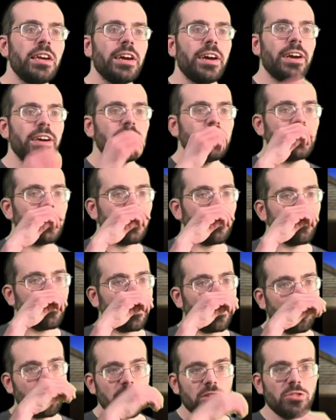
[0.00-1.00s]
I love
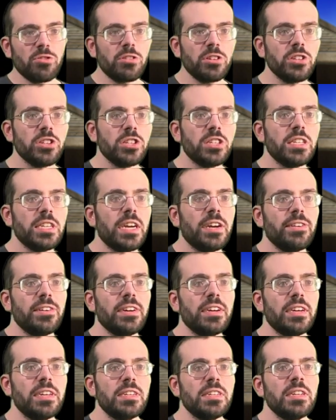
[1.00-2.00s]
how gorgeous the
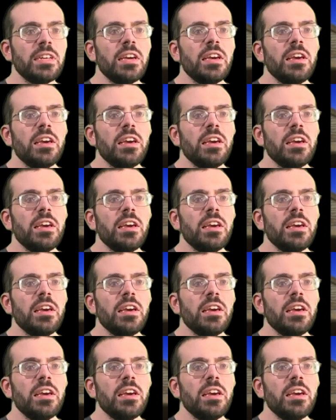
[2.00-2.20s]
area is.